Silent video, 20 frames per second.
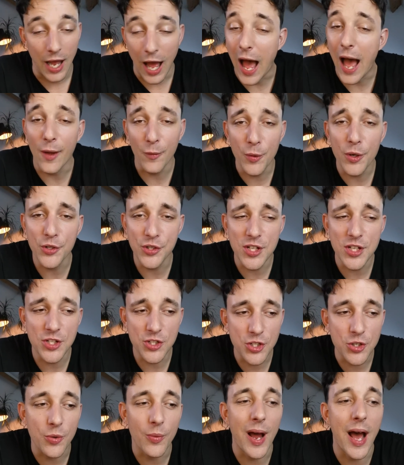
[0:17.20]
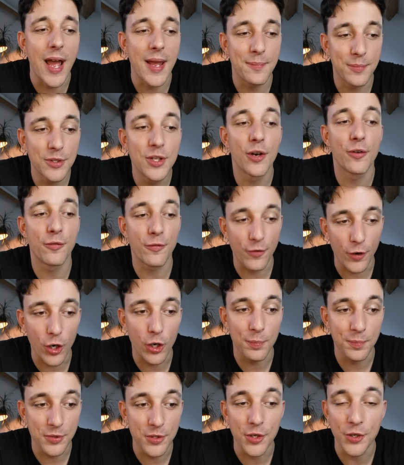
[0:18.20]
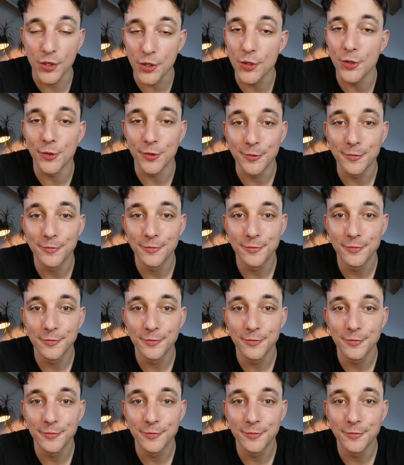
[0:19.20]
I will describe the verb to you